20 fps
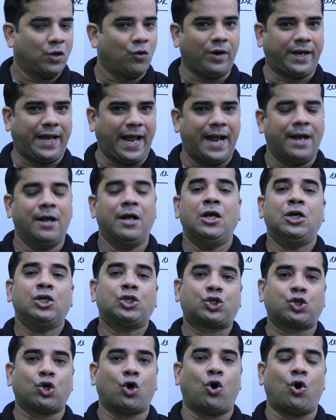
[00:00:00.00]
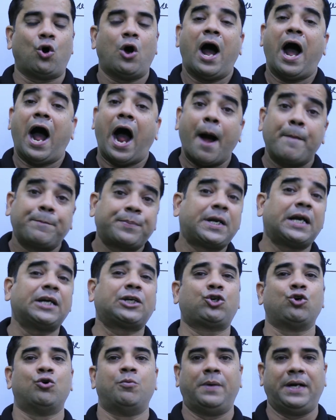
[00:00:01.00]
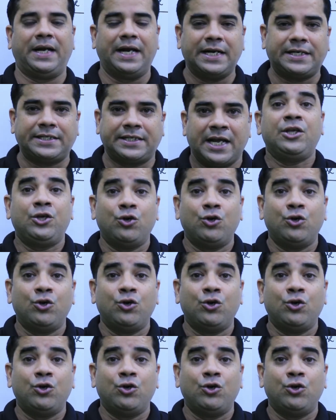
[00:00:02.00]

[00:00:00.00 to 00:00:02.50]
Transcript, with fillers: Okay, so after 2 minutes,